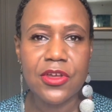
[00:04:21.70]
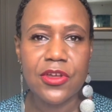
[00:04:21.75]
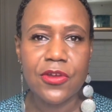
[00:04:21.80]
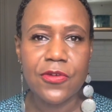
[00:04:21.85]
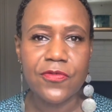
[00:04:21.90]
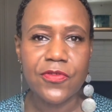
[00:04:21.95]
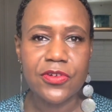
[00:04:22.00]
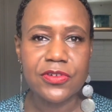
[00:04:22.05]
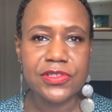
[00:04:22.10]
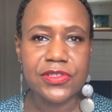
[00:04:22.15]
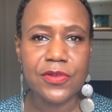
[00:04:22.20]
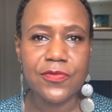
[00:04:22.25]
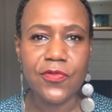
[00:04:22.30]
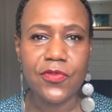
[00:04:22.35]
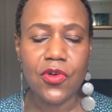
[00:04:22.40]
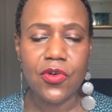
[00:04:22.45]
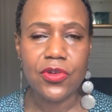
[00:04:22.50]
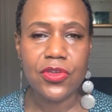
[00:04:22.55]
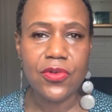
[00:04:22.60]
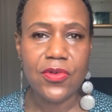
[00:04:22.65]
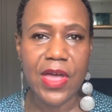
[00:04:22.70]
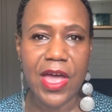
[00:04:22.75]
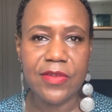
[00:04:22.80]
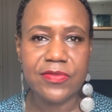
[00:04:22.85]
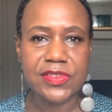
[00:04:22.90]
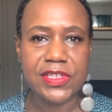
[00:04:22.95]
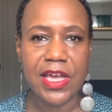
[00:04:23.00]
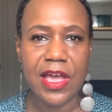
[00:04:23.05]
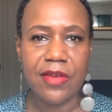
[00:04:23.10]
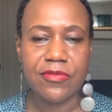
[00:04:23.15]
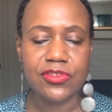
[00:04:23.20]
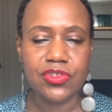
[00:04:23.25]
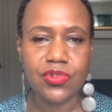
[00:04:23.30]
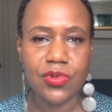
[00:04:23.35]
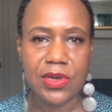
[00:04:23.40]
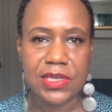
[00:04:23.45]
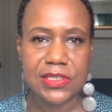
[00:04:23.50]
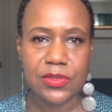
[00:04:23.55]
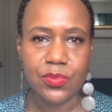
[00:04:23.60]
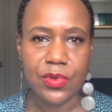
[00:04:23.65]
First of all, you have to have
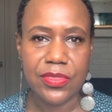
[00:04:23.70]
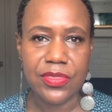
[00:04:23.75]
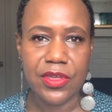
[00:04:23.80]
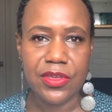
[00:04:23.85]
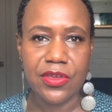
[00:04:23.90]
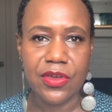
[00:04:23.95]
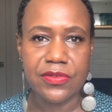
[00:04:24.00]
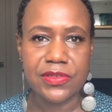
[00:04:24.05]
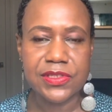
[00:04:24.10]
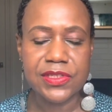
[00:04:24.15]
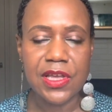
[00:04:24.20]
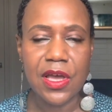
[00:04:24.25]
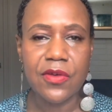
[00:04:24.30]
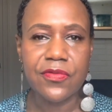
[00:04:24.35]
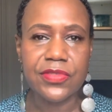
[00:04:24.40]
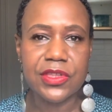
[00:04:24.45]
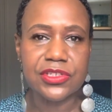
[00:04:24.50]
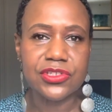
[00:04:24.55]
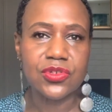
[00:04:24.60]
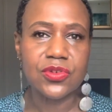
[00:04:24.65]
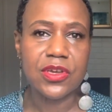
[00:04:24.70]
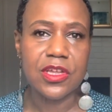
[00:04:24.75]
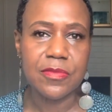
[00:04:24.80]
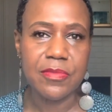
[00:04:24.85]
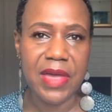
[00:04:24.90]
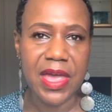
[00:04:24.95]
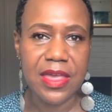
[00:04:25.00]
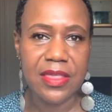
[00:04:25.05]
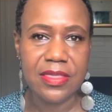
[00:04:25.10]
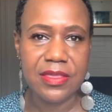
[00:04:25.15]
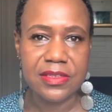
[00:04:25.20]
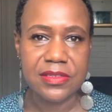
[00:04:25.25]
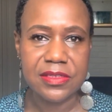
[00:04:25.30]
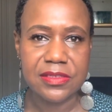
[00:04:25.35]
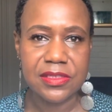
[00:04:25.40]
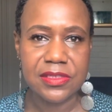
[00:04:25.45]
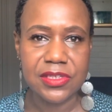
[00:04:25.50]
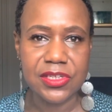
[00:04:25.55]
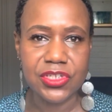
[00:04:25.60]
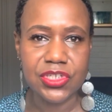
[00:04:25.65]
trust within yourself that you can make the
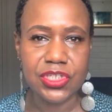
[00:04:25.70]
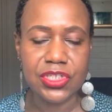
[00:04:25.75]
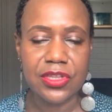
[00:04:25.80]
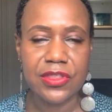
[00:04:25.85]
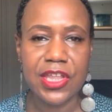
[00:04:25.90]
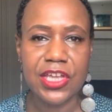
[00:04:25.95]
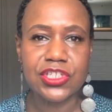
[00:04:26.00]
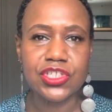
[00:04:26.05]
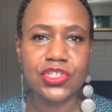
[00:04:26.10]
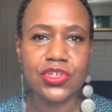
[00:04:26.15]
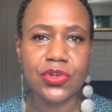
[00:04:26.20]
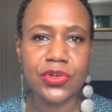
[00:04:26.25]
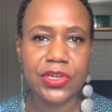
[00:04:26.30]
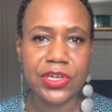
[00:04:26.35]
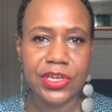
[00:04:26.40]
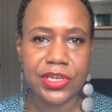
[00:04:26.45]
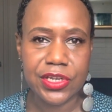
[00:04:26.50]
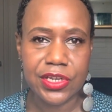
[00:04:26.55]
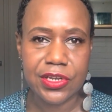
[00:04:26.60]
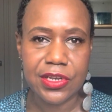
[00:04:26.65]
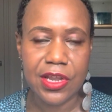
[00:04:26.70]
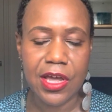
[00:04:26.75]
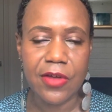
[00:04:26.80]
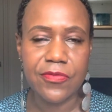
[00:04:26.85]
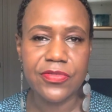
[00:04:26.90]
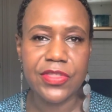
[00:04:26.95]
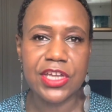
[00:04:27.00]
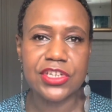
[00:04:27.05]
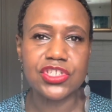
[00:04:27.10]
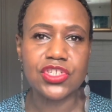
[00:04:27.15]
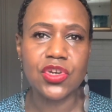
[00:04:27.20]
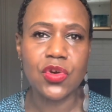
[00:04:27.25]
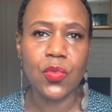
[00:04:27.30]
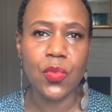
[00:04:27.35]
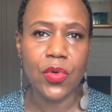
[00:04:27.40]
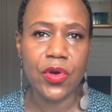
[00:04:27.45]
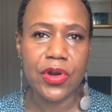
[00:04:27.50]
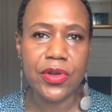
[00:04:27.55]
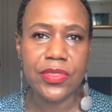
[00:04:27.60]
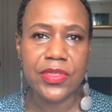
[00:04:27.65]
decision, that you're good enough, that you're
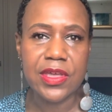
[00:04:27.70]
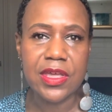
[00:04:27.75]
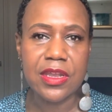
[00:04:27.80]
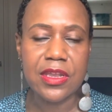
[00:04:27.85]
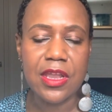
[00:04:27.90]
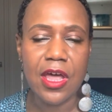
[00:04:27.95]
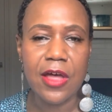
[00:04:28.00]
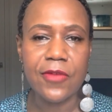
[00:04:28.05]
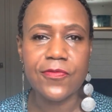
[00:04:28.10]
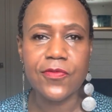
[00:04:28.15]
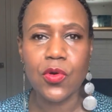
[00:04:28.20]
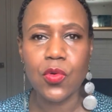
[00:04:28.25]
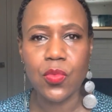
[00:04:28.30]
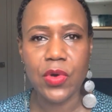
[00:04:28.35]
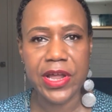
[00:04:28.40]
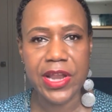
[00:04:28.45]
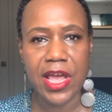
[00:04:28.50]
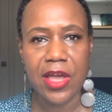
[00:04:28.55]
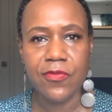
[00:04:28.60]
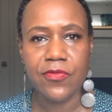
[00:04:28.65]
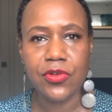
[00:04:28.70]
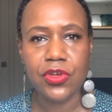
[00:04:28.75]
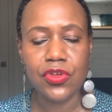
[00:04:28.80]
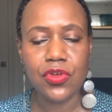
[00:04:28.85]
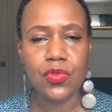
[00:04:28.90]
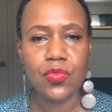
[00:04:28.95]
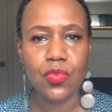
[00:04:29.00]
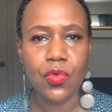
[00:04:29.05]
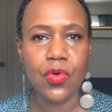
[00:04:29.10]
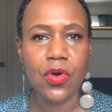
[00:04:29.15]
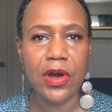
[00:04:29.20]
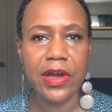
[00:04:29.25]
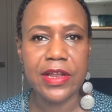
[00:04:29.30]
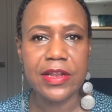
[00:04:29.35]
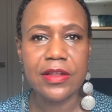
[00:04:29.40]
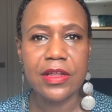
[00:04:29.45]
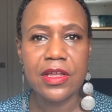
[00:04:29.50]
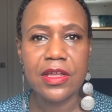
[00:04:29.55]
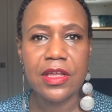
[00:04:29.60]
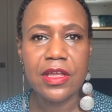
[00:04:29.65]
worthy enough for whatever you want
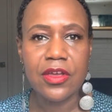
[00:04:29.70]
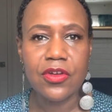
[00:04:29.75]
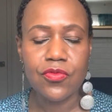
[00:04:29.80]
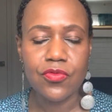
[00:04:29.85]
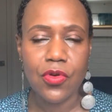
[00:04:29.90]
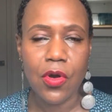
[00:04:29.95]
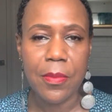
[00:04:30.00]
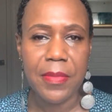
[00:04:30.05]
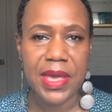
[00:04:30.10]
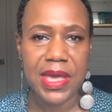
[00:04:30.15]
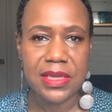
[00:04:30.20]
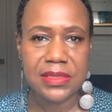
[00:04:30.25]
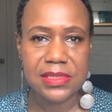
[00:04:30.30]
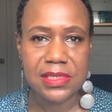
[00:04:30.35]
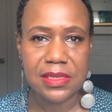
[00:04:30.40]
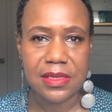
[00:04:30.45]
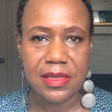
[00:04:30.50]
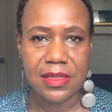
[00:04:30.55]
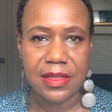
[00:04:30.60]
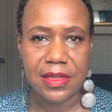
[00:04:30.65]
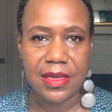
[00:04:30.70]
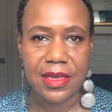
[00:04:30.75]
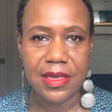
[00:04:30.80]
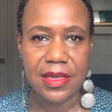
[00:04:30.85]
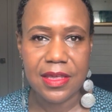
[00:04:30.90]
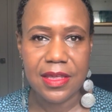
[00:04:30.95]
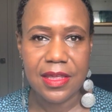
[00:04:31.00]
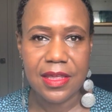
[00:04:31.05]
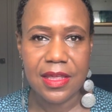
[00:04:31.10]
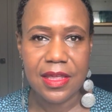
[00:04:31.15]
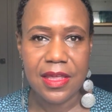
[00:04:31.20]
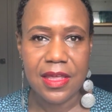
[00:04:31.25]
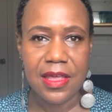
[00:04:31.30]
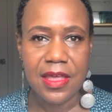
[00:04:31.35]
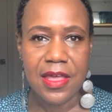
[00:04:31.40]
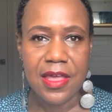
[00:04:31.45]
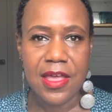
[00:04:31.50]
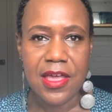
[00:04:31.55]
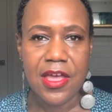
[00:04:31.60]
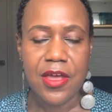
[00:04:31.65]
romantically.
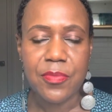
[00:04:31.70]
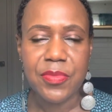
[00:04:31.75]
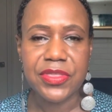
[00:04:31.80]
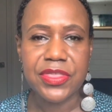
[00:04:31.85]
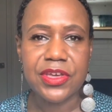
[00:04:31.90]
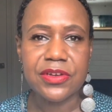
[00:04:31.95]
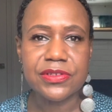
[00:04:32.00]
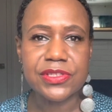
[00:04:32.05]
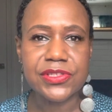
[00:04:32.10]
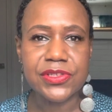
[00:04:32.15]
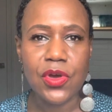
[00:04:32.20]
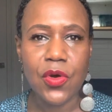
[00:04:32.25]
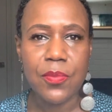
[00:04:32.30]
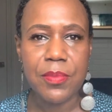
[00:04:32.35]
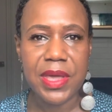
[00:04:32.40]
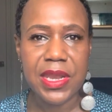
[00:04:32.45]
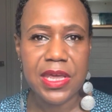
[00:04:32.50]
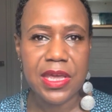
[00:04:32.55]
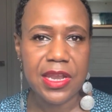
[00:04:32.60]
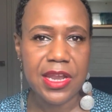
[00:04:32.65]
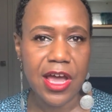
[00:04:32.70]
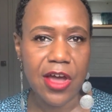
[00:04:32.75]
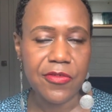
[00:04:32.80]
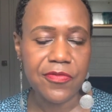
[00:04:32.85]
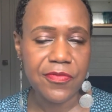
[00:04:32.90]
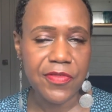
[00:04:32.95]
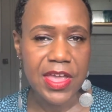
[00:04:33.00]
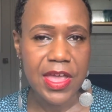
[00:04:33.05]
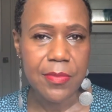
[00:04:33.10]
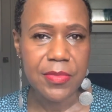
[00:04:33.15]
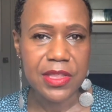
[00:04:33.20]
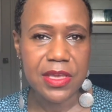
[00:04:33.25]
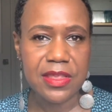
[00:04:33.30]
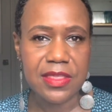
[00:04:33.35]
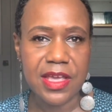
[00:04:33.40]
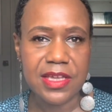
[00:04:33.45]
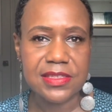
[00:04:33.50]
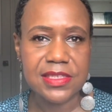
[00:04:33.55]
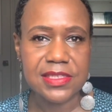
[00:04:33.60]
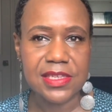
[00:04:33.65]
But there's so many in our family
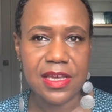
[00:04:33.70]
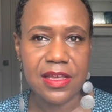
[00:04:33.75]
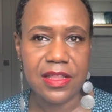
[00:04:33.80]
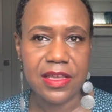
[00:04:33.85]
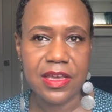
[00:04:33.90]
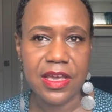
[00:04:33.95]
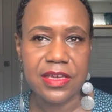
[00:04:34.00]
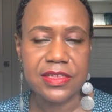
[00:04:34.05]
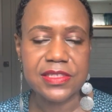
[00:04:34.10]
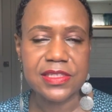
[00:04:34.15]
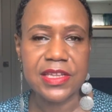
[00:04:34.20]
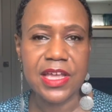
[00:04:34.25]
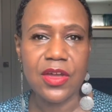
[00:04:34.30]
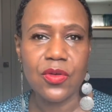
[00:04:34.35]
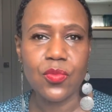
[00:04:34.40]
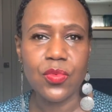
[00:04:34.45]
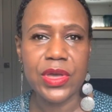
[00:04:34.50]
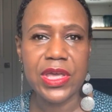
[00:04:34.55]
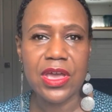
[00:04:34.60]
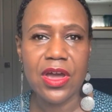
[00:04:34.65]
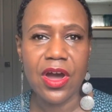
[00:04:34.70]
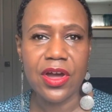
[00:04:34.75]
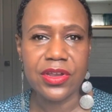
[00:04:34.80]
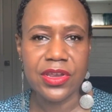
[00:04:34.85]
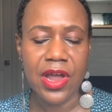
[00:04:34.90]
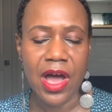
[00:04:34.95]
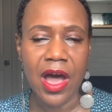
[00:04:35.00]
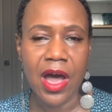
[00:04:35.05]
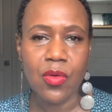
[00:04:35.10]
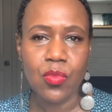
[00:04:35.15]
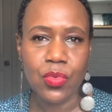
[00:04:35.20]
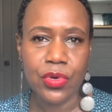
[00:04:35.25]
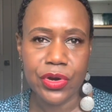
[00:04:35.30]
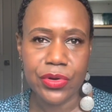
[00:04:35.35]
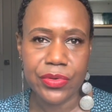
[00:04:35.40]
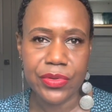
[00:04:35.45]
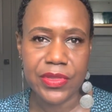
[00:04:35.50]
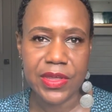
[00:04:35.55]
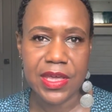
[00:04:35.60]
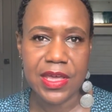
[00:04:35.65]
that's telling us that we are not
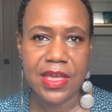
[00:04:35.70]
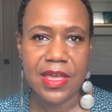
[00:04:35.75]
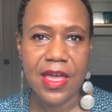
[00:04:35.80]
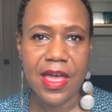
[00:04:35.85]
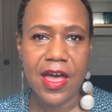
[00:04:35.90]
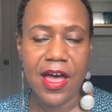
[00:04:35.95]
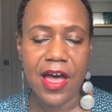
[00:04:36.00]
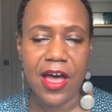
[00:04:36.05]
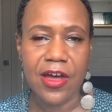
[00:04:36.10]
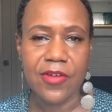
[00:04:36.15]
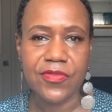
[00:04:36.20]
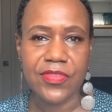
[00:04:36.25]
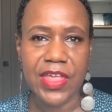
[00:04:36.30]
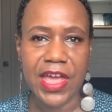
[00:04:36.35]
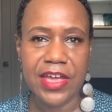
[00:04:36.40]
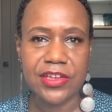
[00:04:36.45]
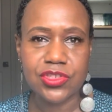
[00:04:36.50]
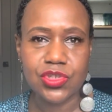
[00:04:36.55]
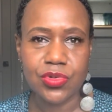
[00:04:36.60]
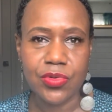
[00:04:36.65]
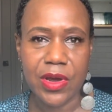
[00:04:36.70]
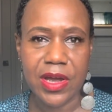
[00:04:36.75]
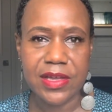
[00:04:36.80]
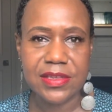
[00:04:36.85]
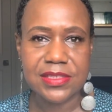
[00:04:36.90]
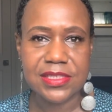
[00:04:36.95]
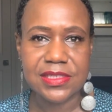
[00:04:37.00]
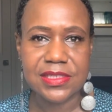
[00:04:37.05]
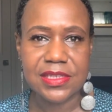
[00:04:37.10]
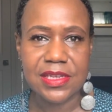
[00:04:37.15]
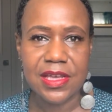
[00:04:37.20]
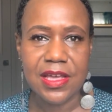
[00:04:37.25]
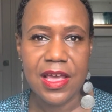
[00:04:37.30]
worthy of that trust.